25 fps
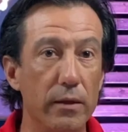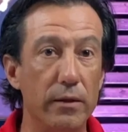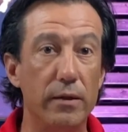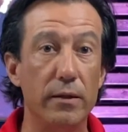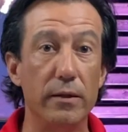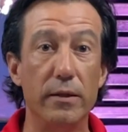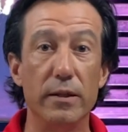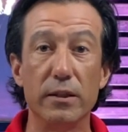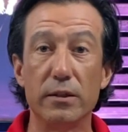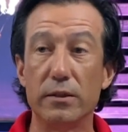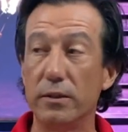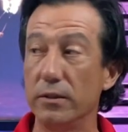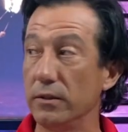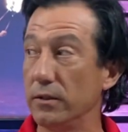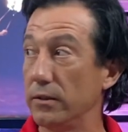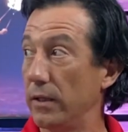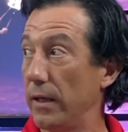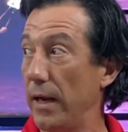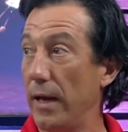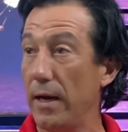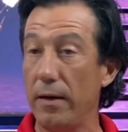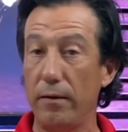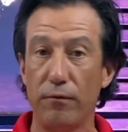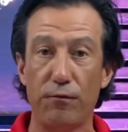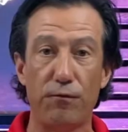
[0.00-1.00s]
So this is
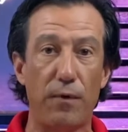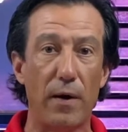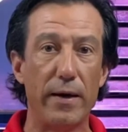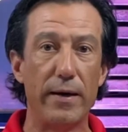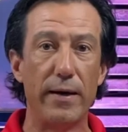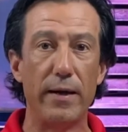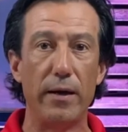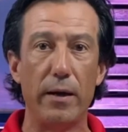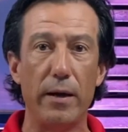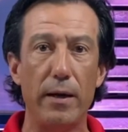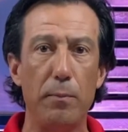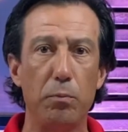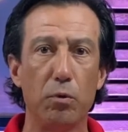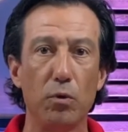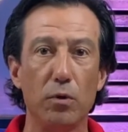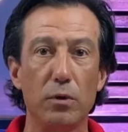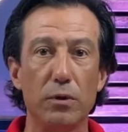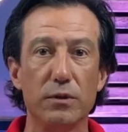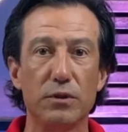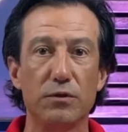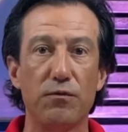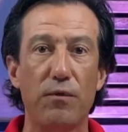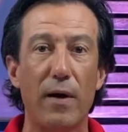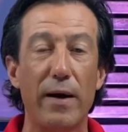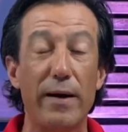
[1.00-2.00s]
April
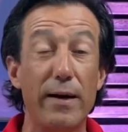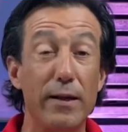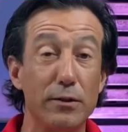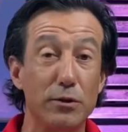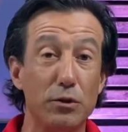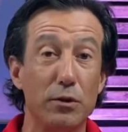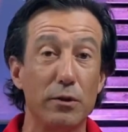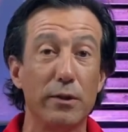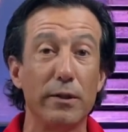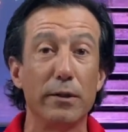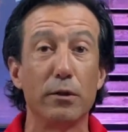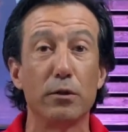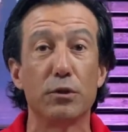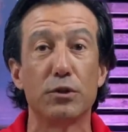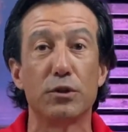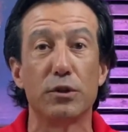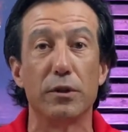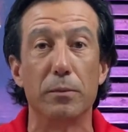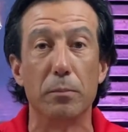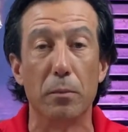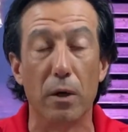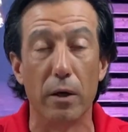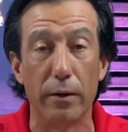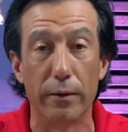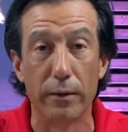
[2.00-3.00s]
is Financial Literacy
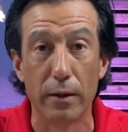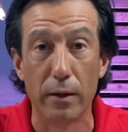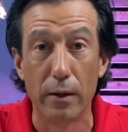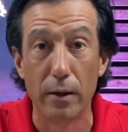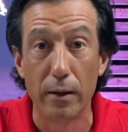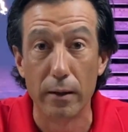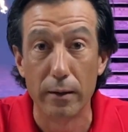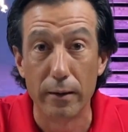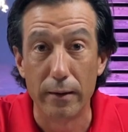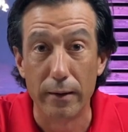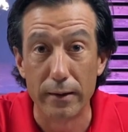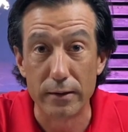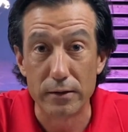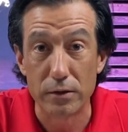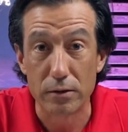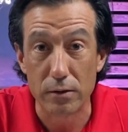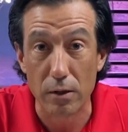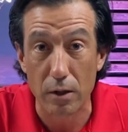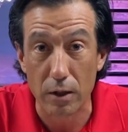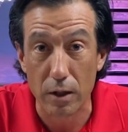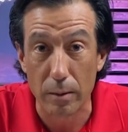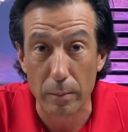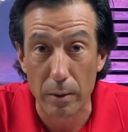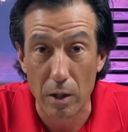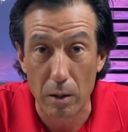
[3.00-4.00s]
Month. Let's
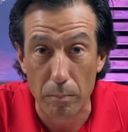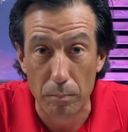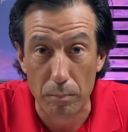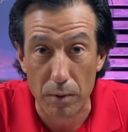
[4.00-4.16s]
talk about